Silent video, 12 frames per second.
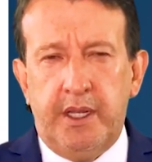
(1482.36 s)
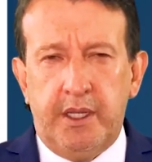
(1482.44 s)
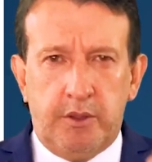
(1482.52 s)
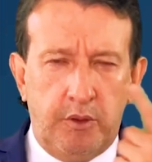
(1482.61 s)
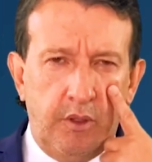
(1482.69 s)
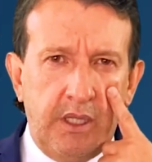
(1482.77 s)

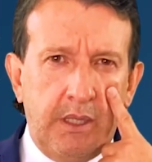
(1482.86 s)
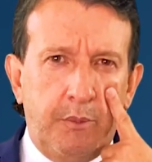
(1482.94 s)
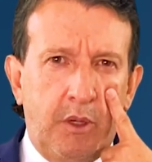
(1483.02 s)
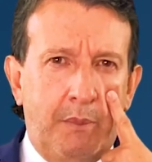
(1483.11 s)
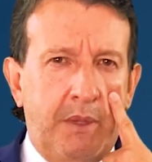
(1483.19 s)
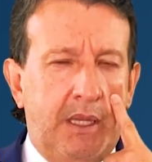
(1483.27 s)
And the
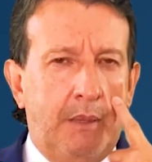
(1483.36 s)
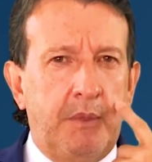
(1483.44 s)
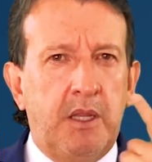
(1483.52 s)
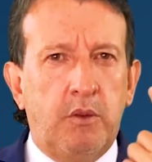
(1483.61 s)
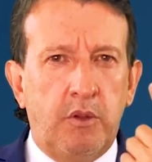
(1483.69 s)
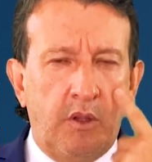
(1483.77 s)
patient can
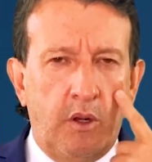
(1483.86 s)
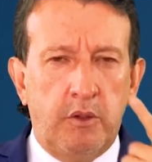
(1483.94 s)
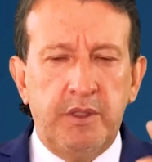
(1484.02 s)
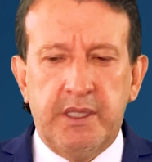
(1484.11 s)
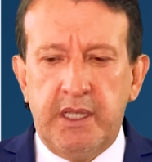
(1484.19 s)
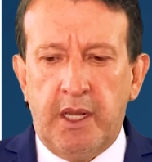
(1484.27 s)
feel the
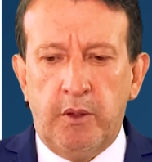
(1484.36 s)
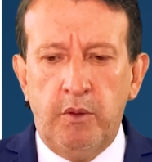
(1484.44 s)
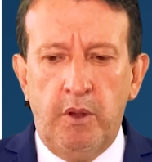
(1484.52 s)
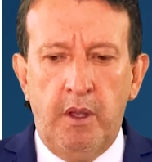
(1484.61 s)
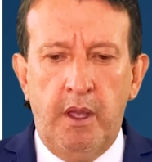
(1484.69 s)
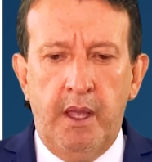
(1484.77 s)
left
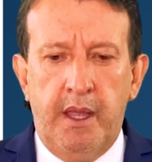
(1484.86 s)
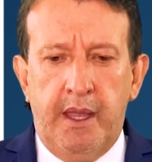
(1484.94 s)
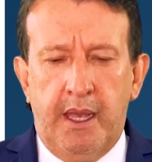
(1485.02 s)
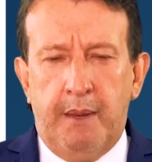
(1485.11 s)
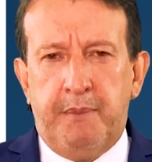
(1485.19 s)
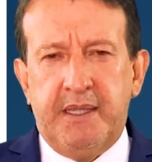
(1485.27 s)
lens
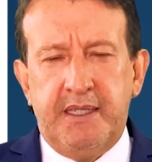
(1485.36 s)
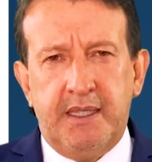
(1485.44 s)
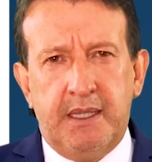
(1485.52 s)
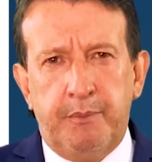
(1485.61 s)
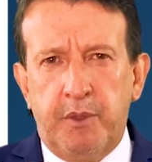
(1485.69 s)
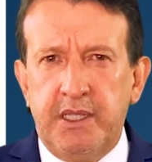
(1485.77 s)
more,
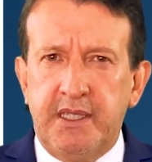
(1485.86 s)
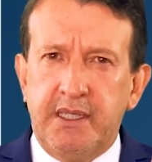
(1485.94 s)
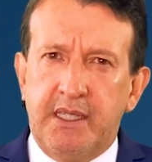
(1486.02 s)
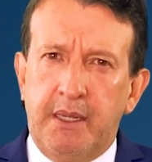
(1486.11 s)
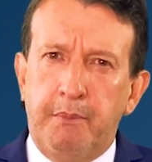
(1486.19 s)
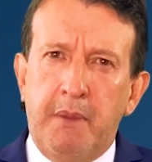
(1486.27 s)
because the
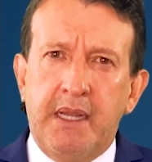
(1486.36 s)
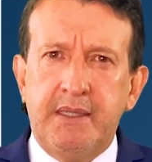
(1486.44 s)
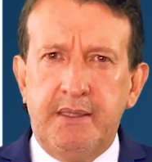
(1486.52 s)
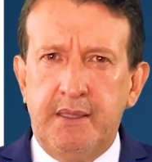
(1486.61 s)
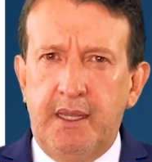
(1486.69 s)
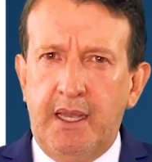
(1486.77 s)
lens moves
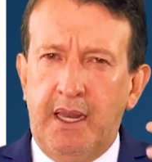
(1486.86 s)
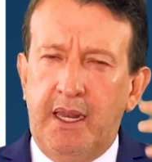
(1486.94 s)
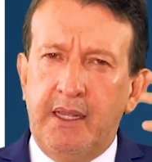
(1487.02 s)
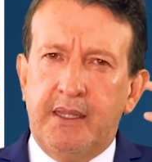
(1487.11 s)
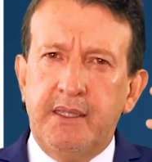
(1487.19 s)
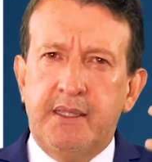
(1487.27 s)
a little
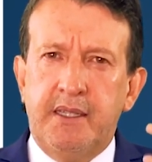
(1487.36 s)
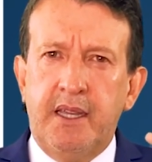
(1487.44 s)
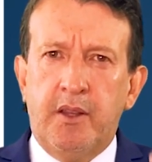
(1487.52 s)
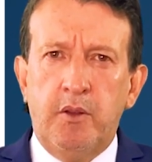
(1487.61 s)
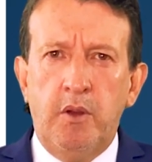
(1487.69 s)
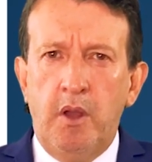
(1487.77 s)
more, because
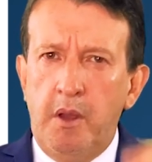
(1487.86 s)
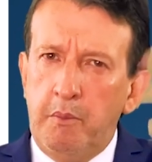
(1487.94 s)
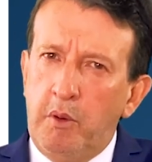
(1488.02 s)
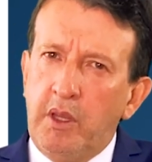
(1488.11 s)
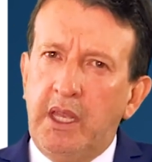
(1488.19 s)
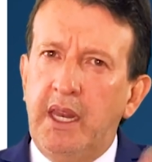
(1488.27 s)
it is not
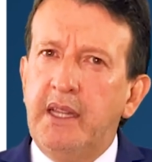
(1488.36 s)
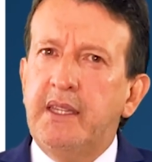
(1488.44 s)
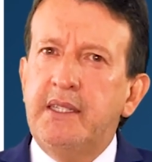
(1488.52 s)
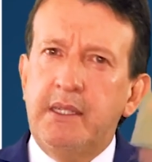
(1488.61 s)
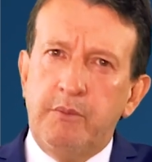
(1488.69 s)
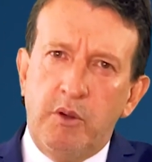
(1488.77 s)
adhered,
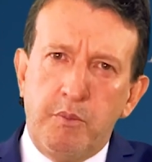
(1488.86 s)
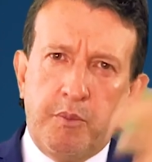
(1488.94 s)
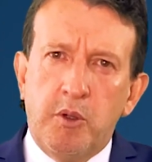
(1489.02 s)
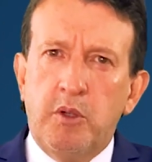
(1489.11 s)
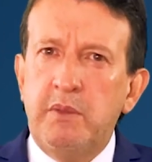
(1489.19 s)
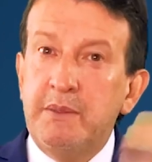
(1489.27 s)

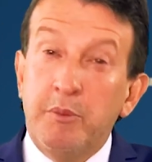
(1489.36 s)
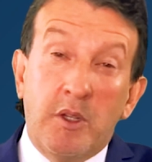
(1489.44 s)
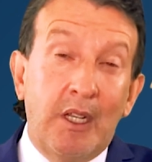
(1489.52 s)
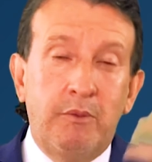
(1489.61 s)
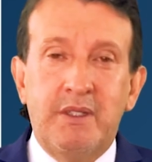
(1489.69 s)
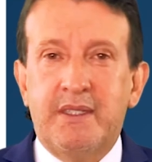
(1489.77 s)
tight
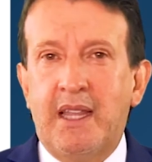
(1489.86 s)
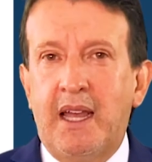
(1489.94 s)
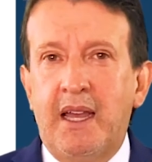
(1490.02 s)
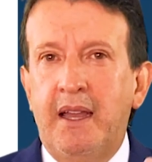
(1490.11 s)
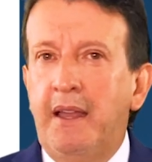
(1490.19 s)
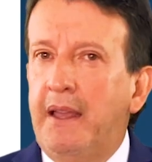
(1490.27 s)
or
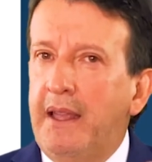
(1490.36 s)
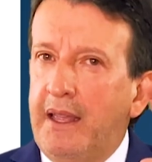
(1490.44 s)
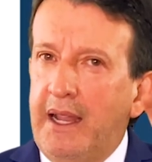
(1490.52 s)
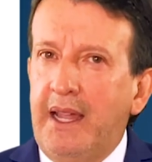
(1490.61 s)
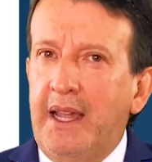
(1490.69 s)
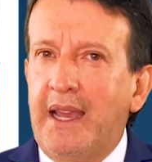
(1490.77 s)
curved in the
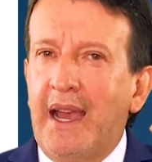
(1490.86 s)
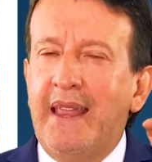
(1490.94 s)
cornea.